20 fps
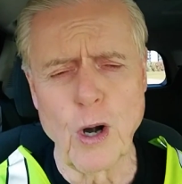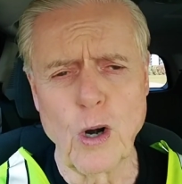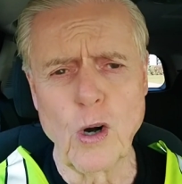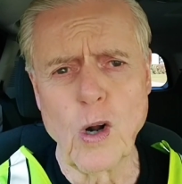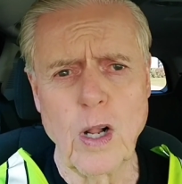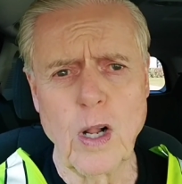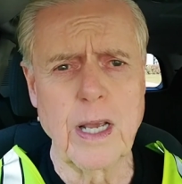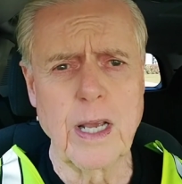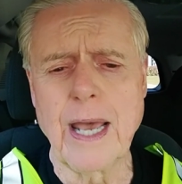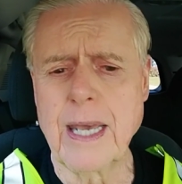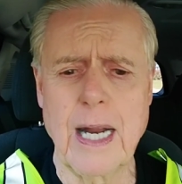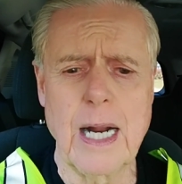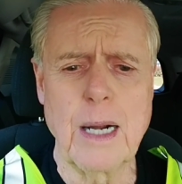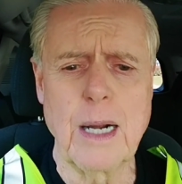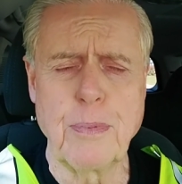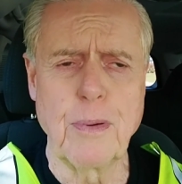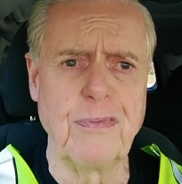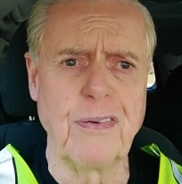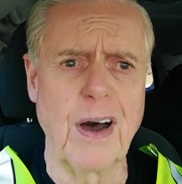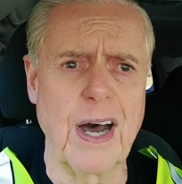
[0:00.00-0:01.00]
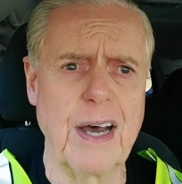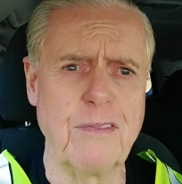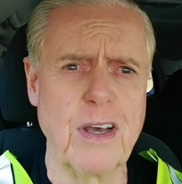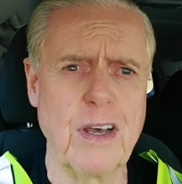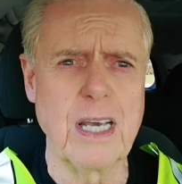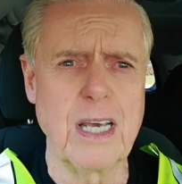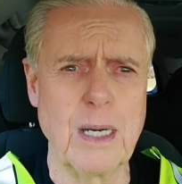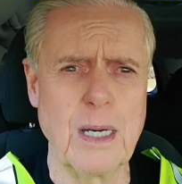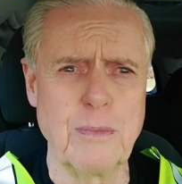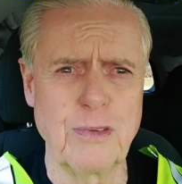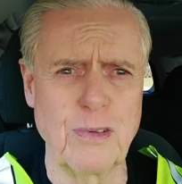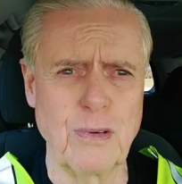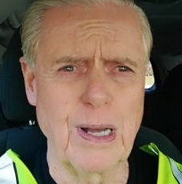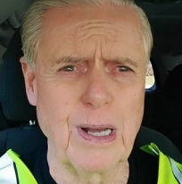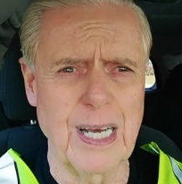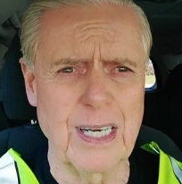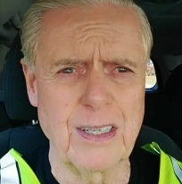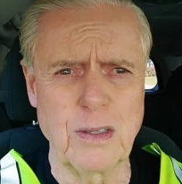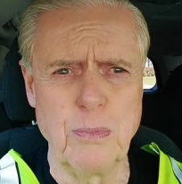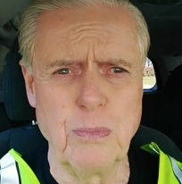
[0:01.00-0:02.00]
early. I get up at 5 a.m., so I
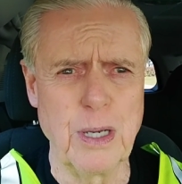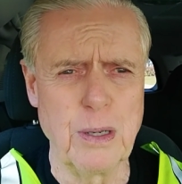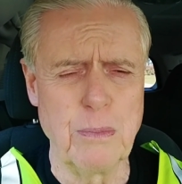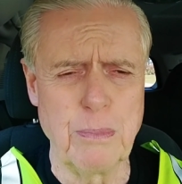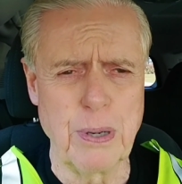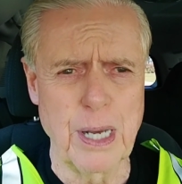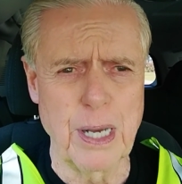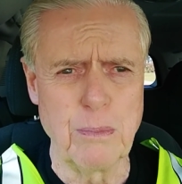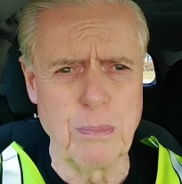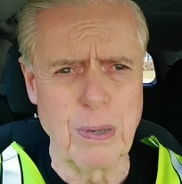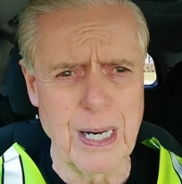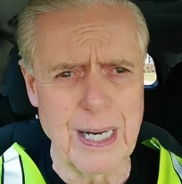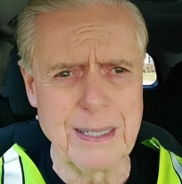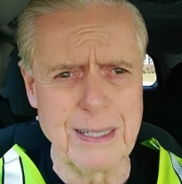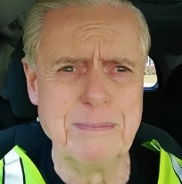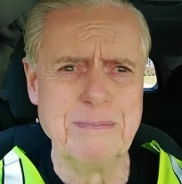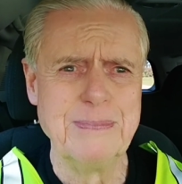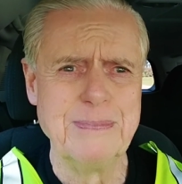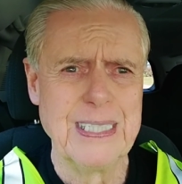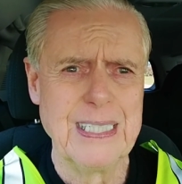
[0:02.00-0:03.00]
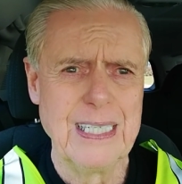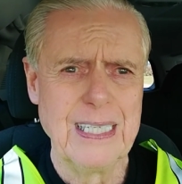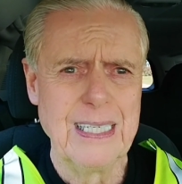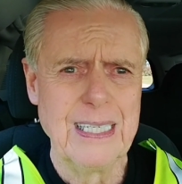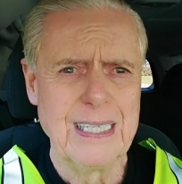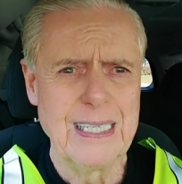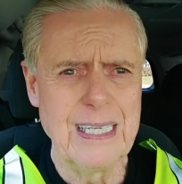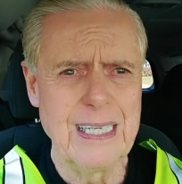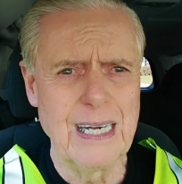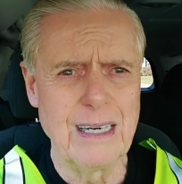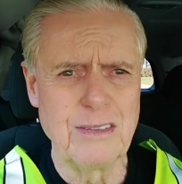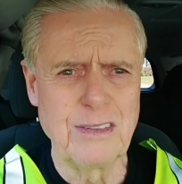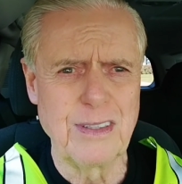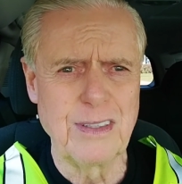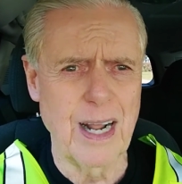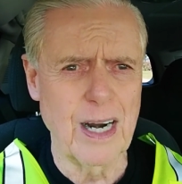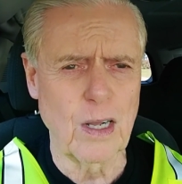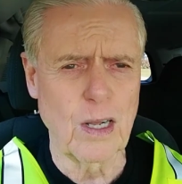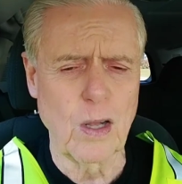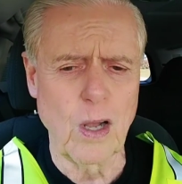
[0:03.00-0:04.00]
like to be in bed by
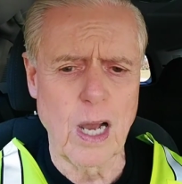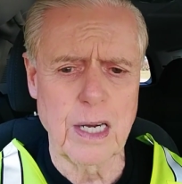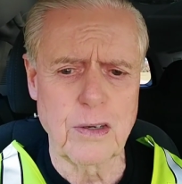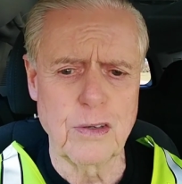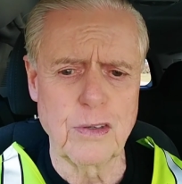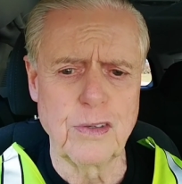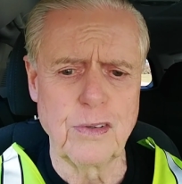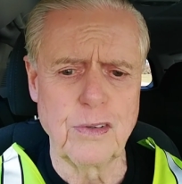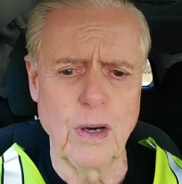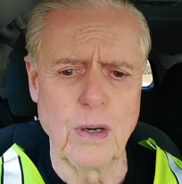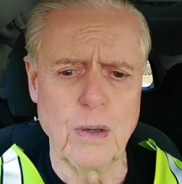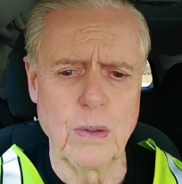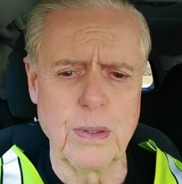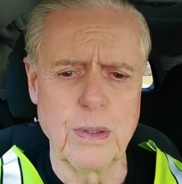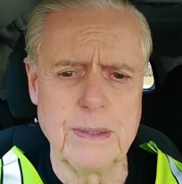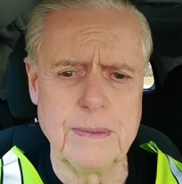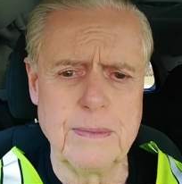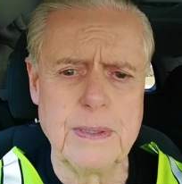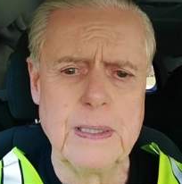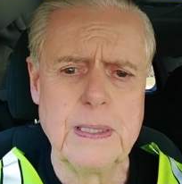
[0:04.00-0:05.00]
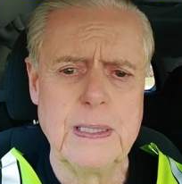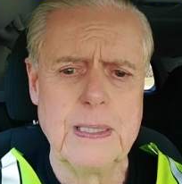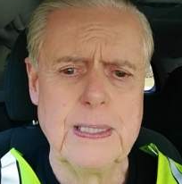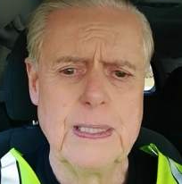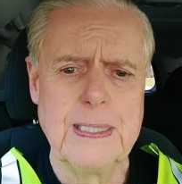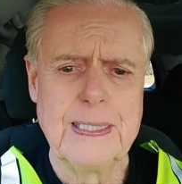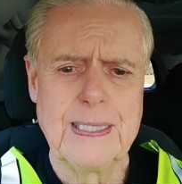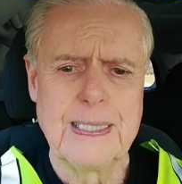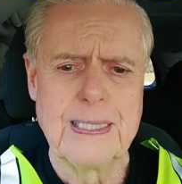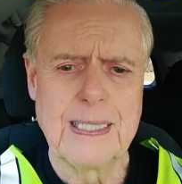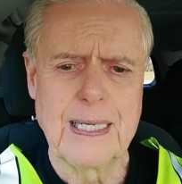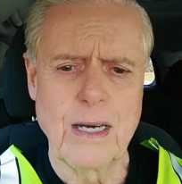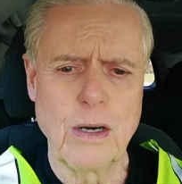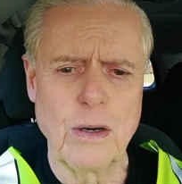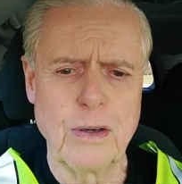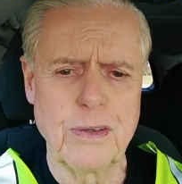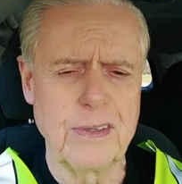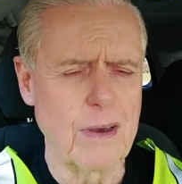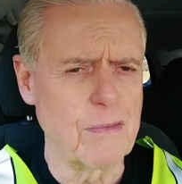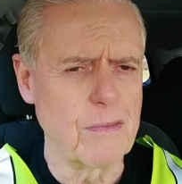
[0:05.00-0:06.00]
10 o'clock or so, and I
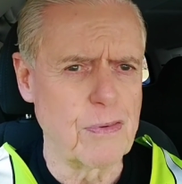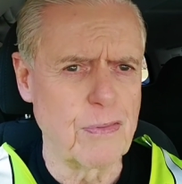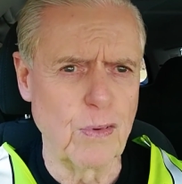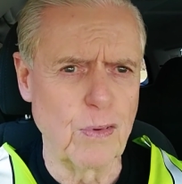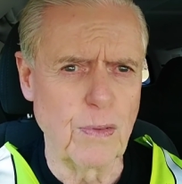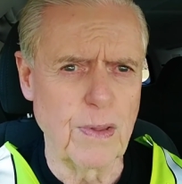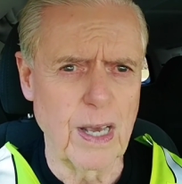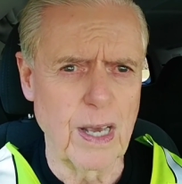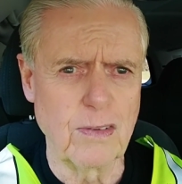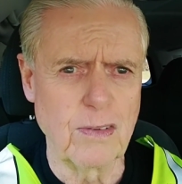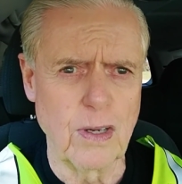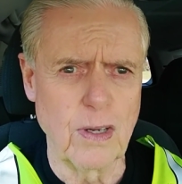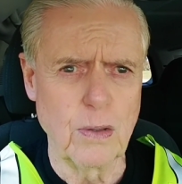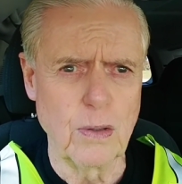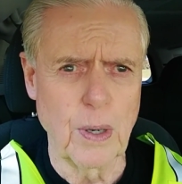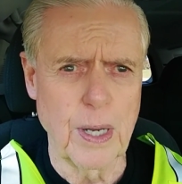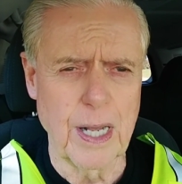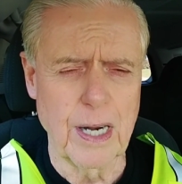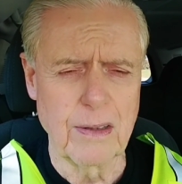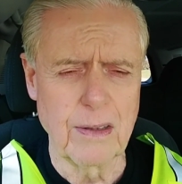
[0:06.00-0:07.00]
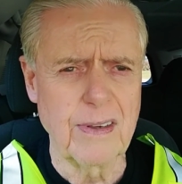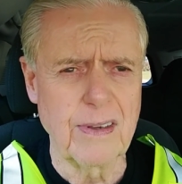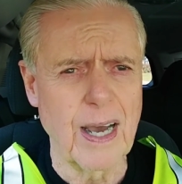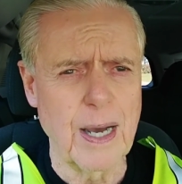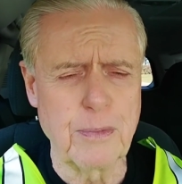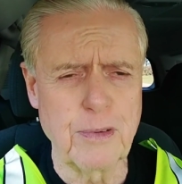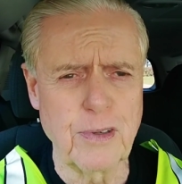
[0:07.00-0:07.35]
always have a few things to do ahead of time.